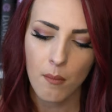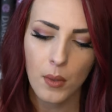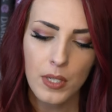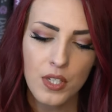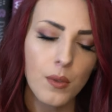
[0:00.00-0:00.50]

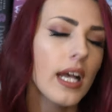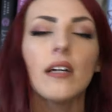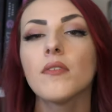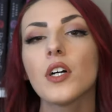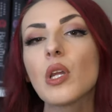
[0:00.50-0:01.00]
but we do
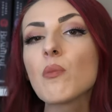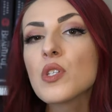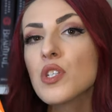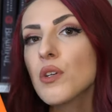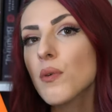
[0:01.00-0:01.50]
have
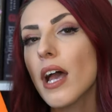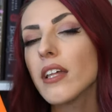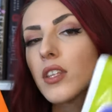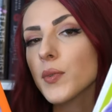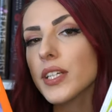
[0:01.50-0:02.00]
volumes two
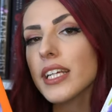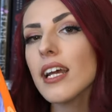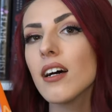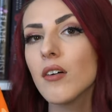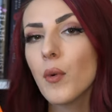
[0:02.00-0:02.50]
and
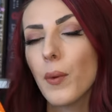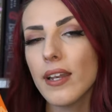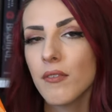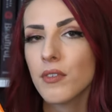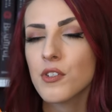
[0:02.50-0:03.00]
three of
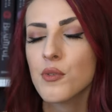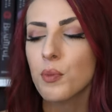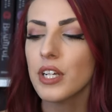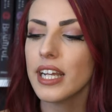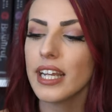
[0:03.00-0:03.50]
Waiting for
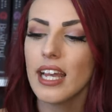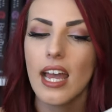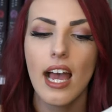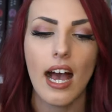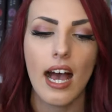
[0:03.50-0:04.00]
Spring.
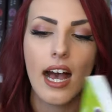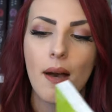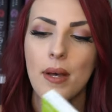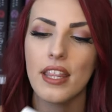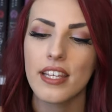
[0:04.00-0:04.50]

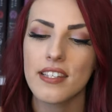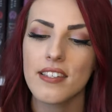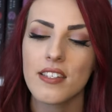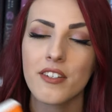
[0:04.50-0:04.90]
Um, this is a